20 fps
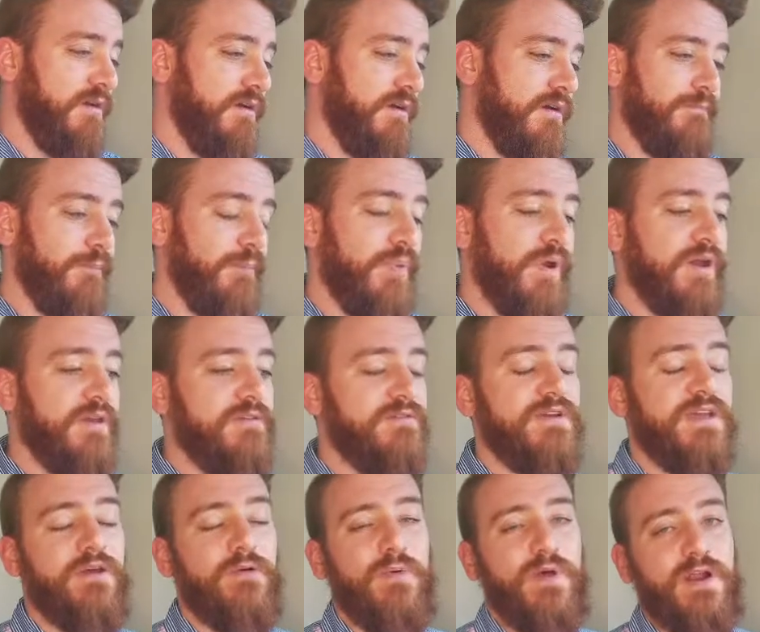But you
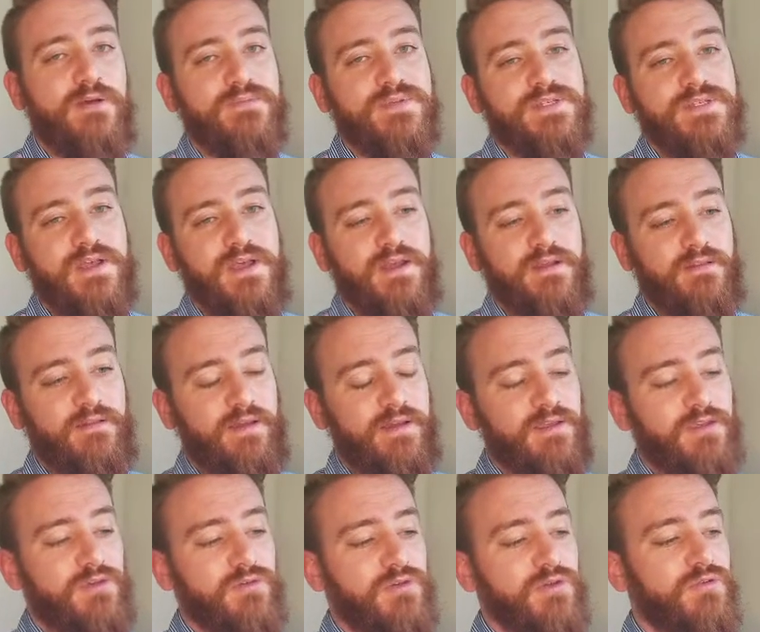get what I'm saying.
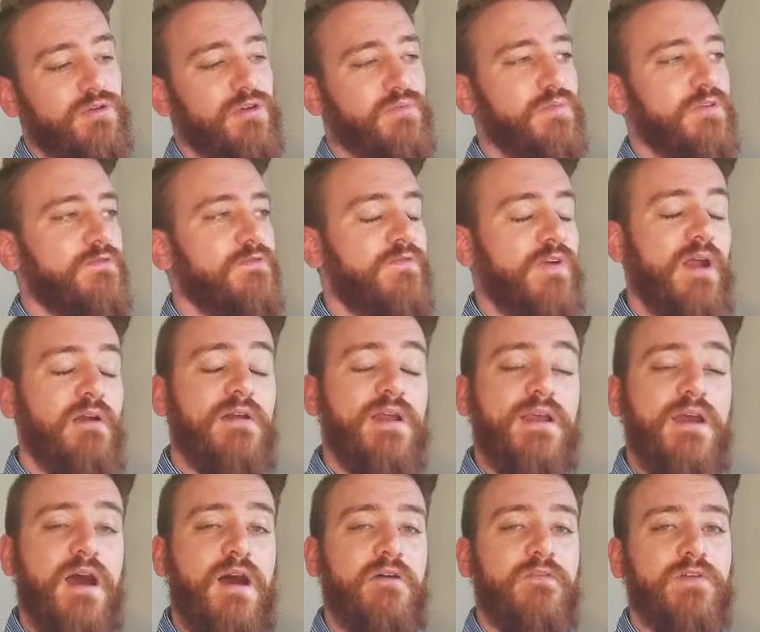Like you can be very
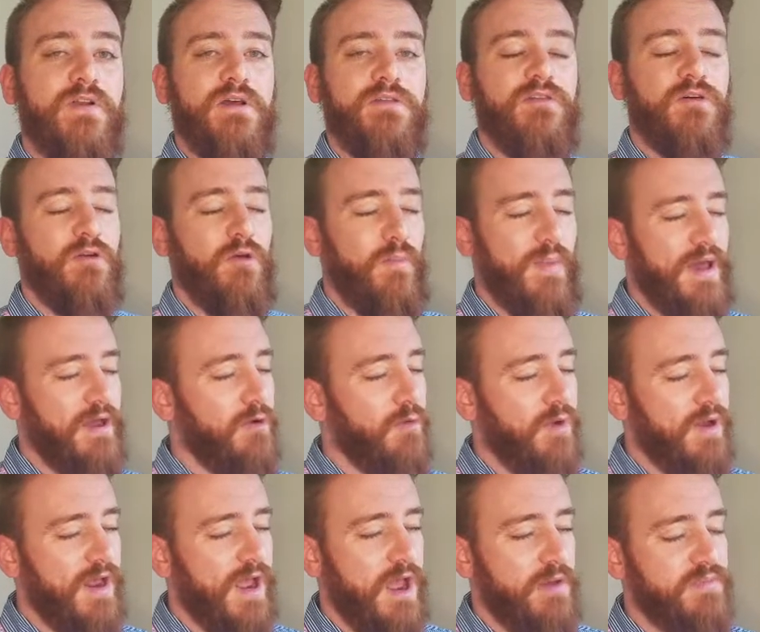confident that no matter
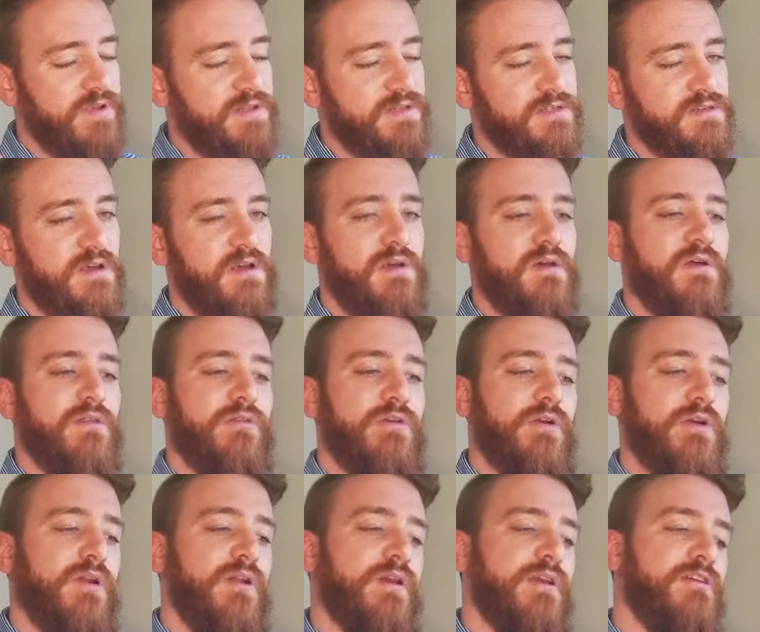what happens, they're
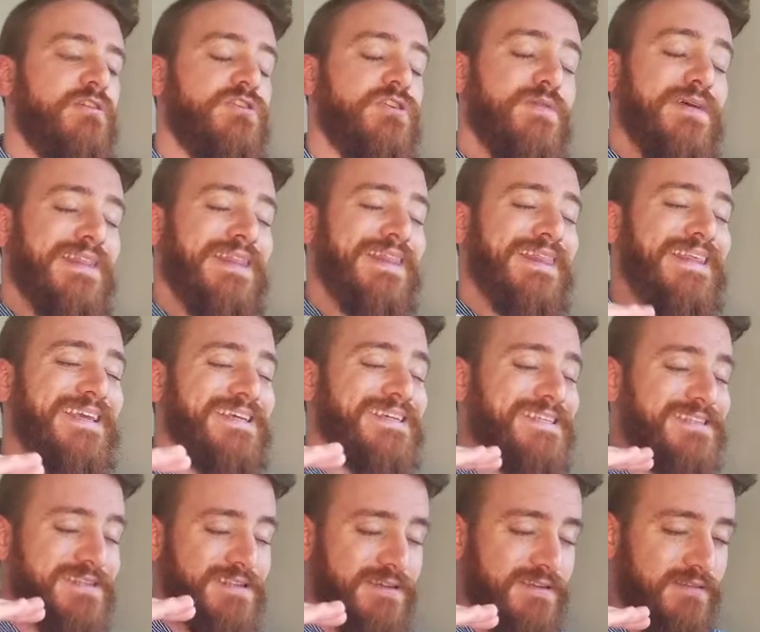going to get you at
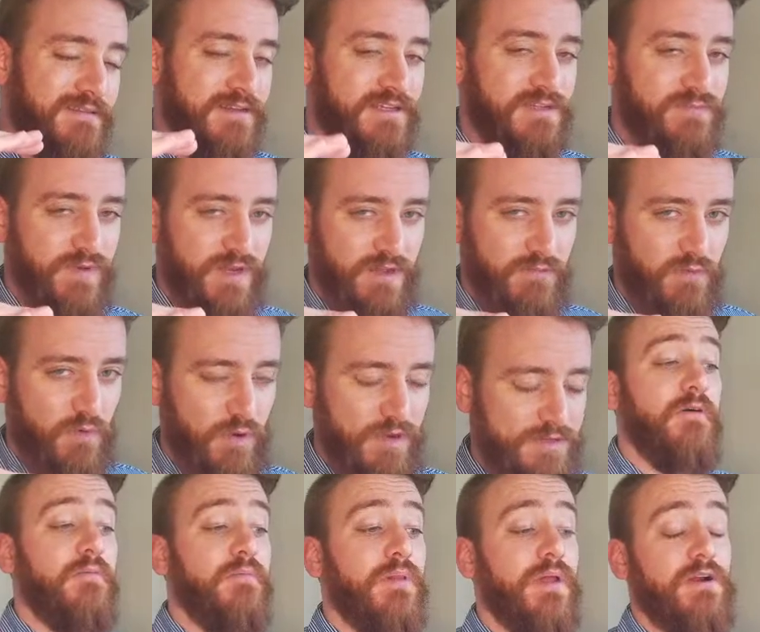least this many points.
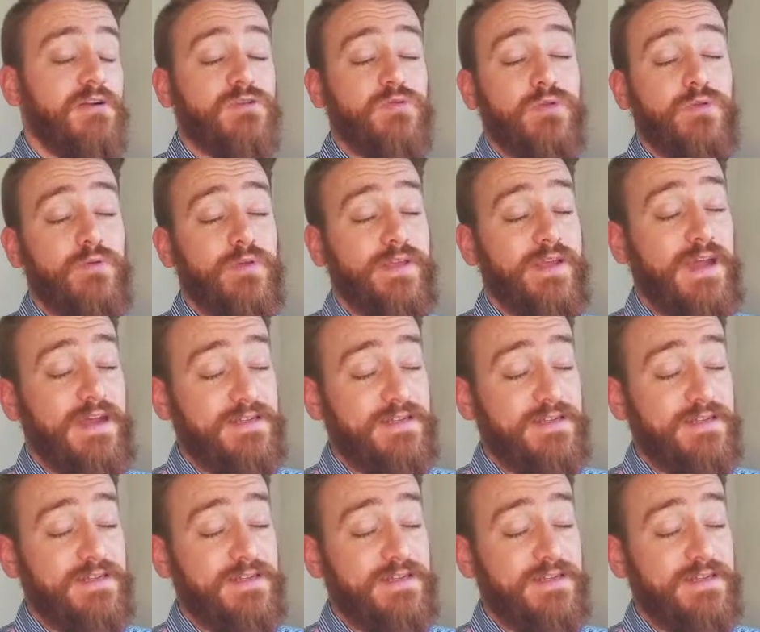Players with the really high